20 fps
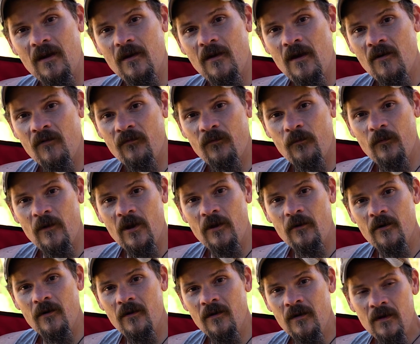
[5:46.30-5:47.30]
enough,
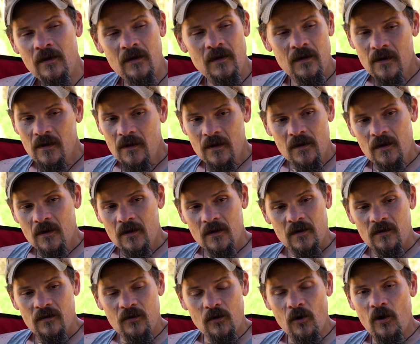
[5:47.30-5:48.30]
whether
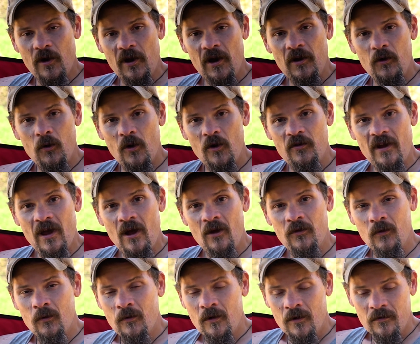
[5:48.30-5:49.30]
it's growing indoors,
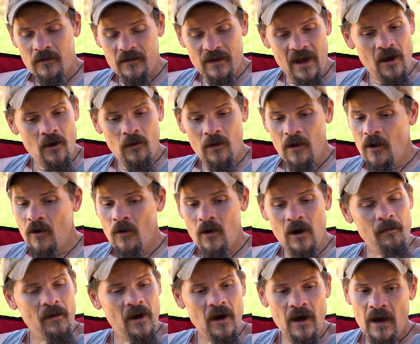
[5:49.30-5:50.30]
outdoors, down low,
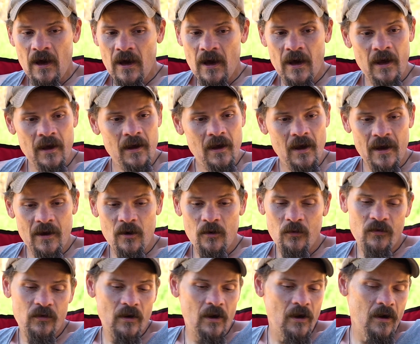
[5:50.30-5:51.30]
up high. I
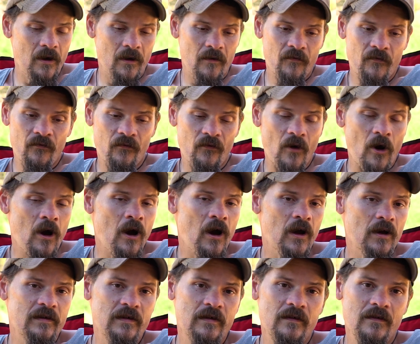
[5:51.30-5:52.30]
use
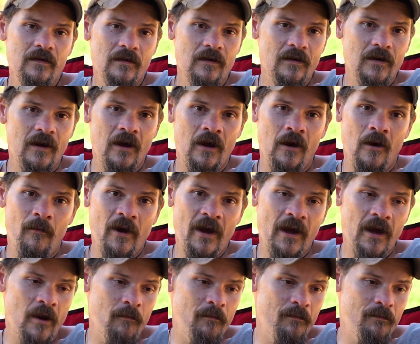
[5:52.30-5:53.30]
frogs. I
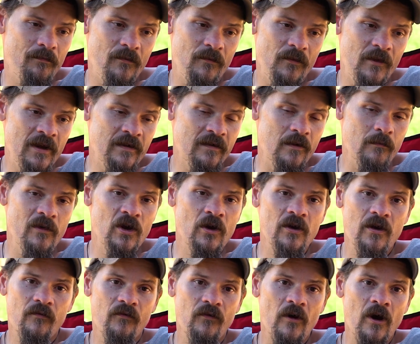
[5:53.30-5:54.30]
got at least 1
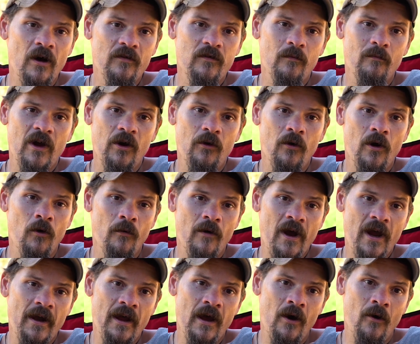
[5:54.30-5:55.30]
million frogs in my grow
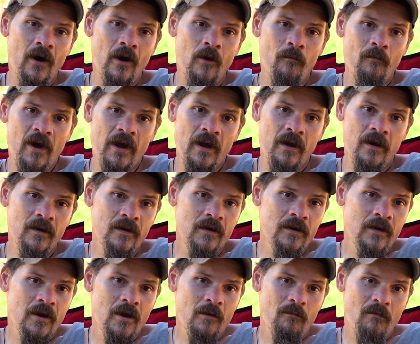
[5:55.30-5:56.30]
right now out of my
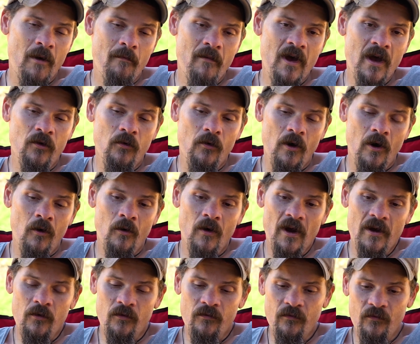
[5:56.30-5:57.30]
med grow. I
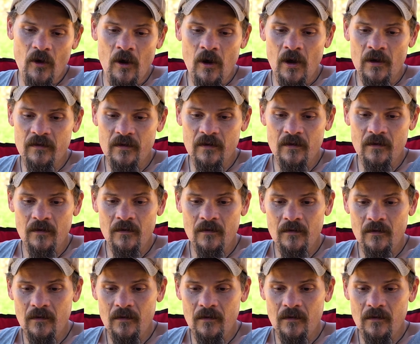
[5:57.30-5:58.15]
use frogs and